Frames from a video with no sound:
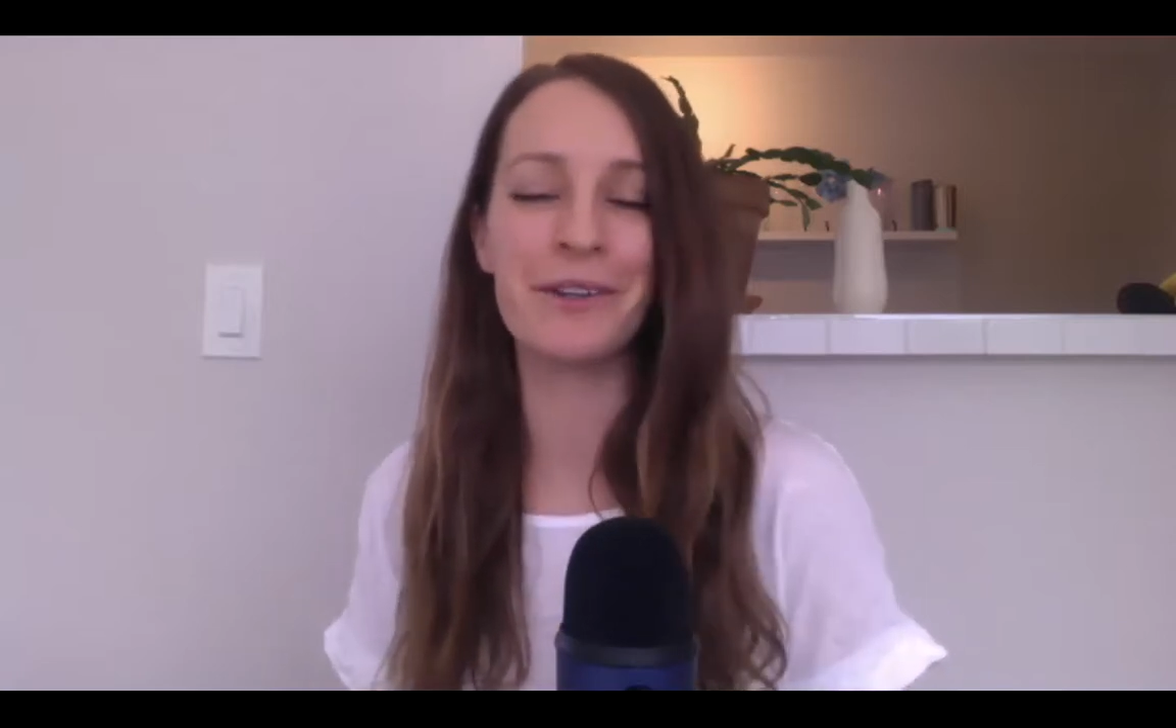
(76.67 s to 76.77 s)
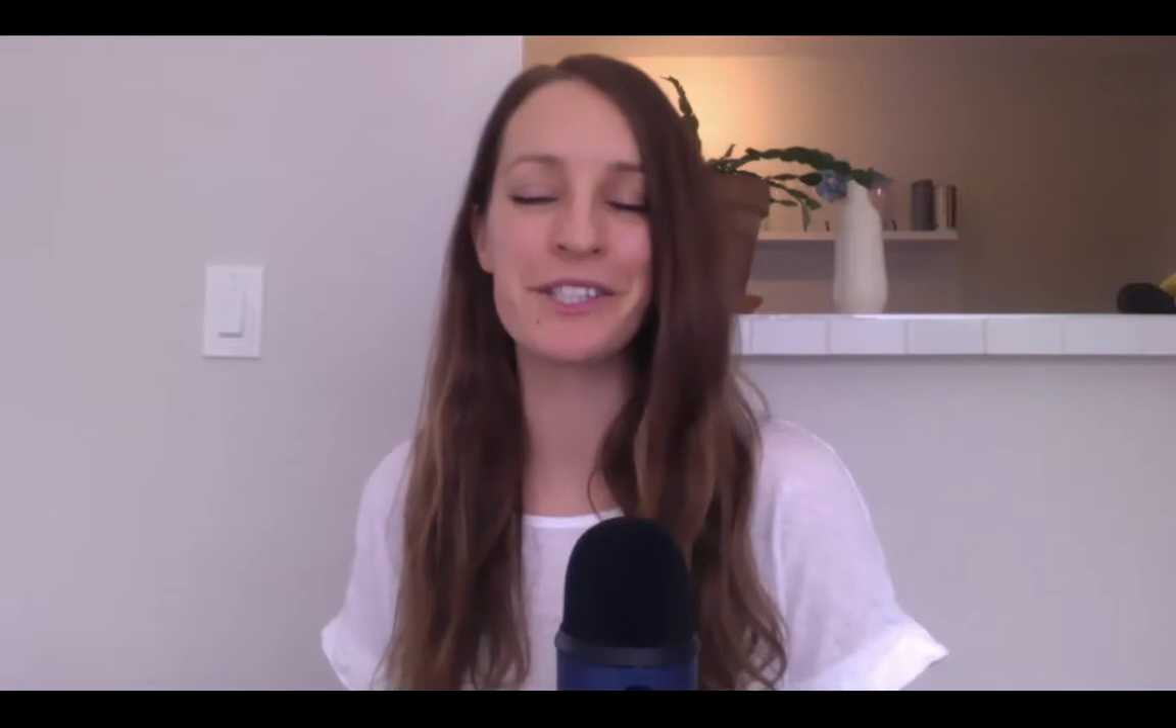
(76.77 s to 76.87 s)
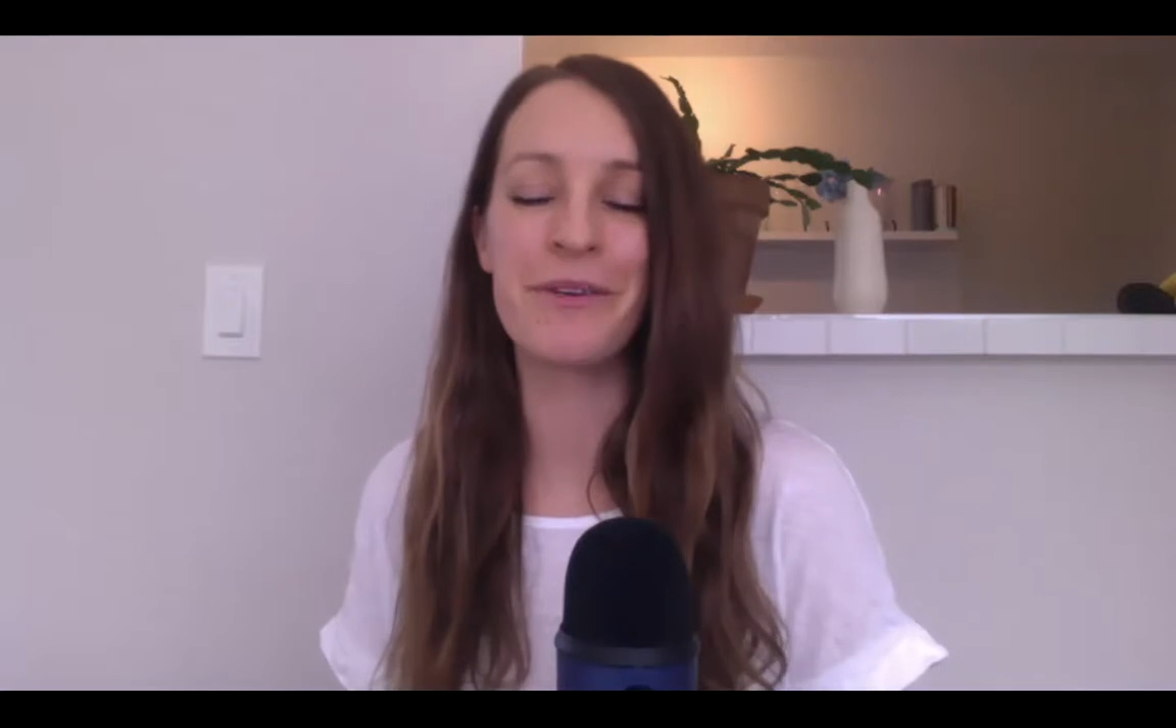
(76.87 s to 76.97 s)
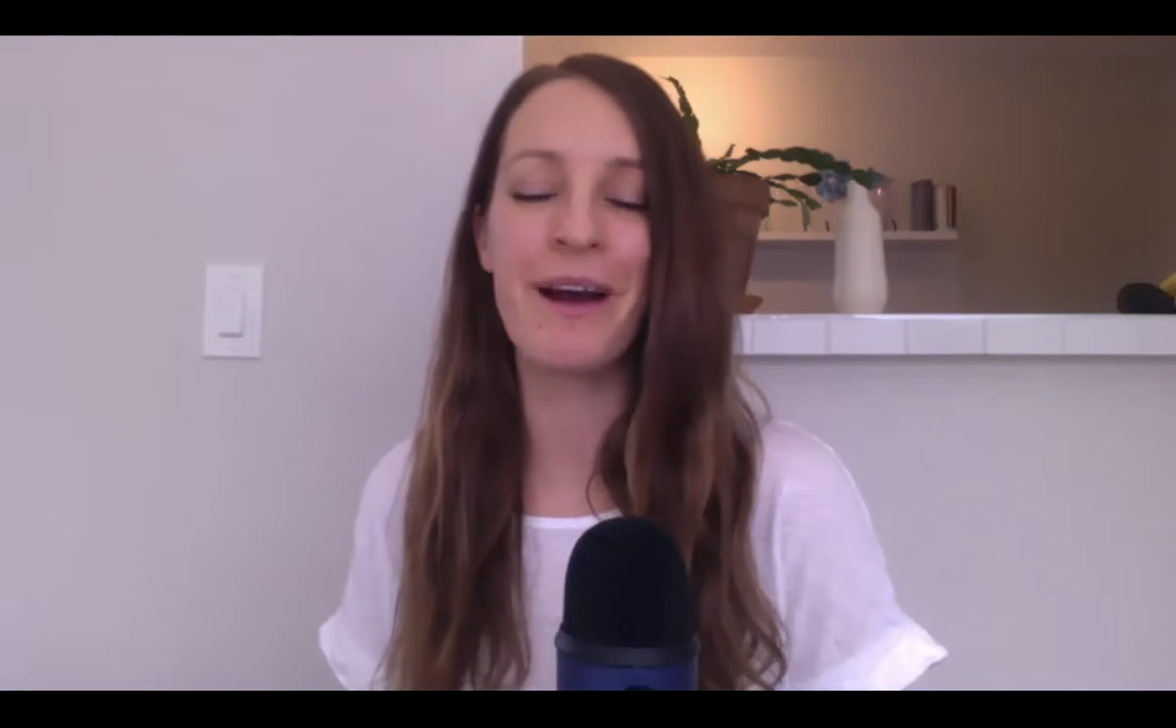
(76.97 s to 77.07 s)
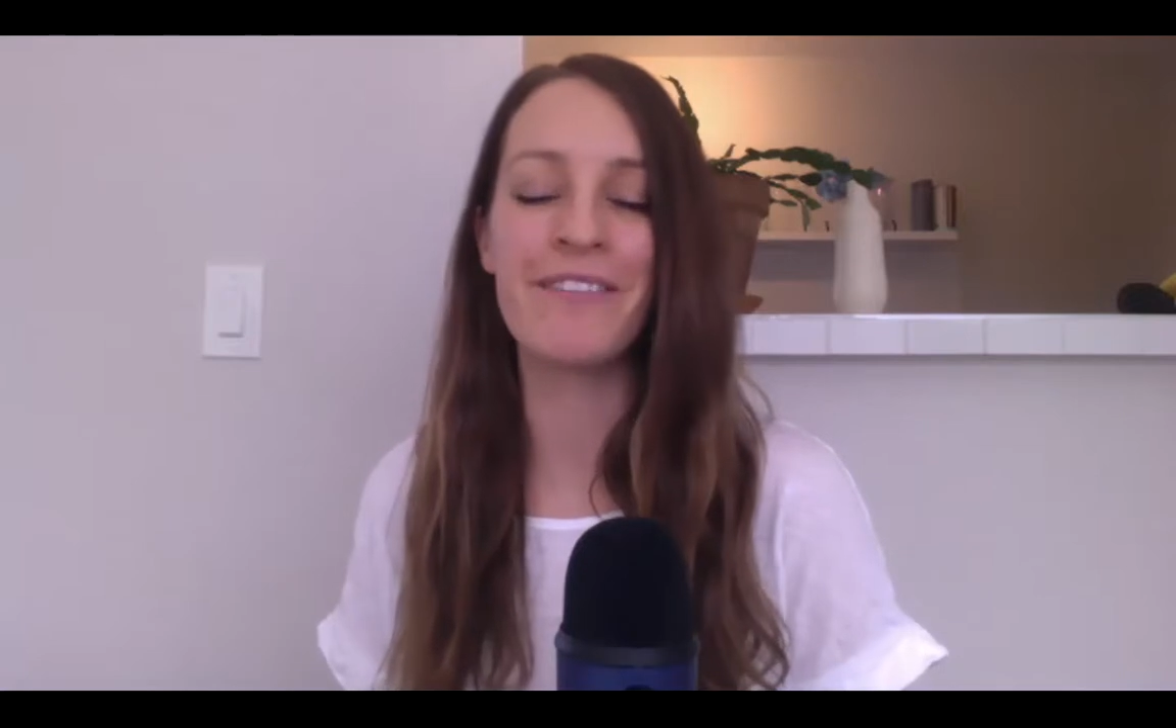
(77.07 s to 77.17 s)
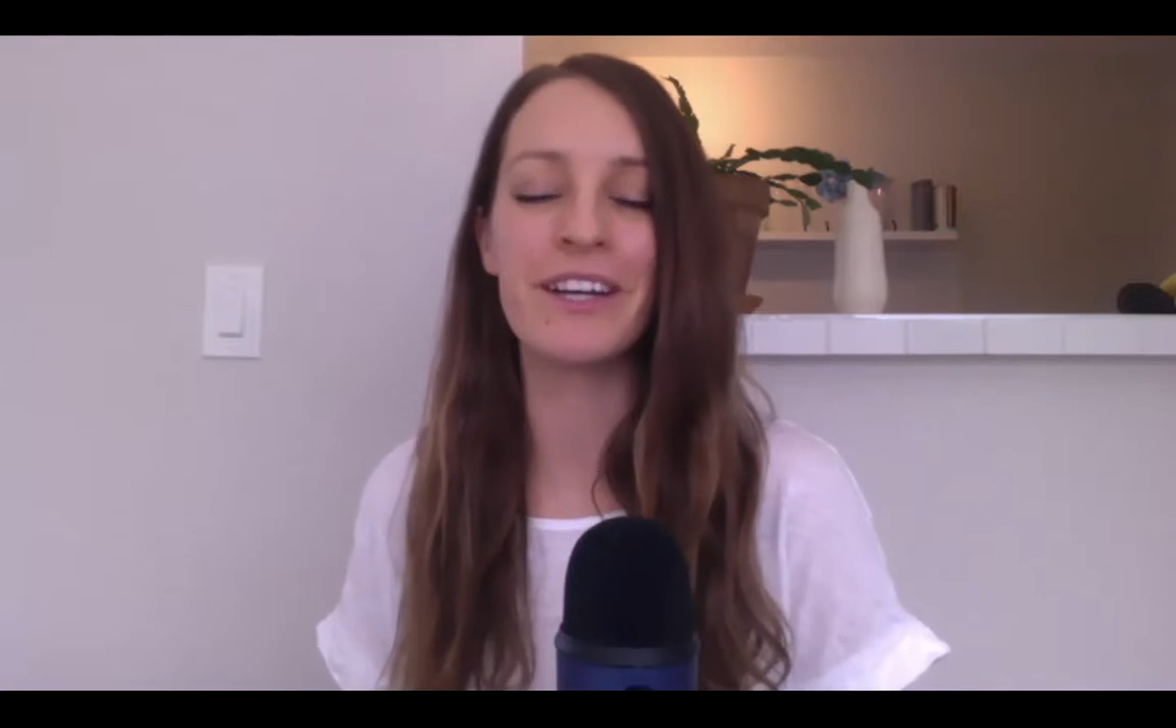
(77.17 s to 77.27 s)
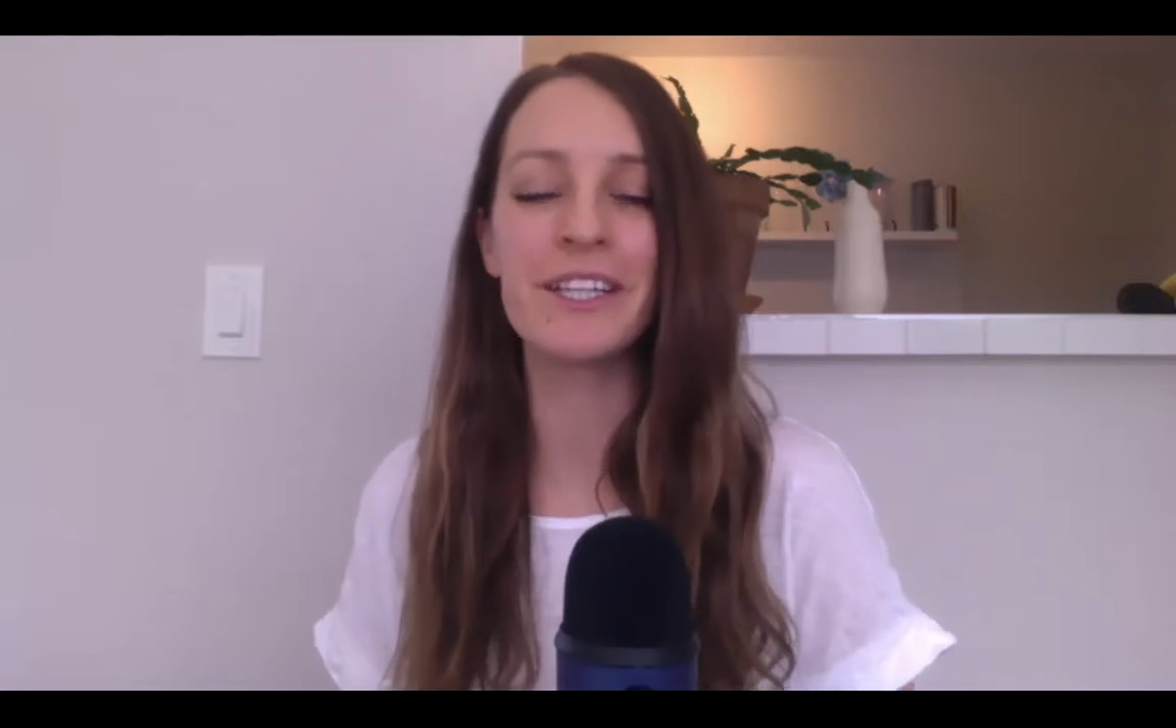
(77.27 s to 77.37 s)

so you have it.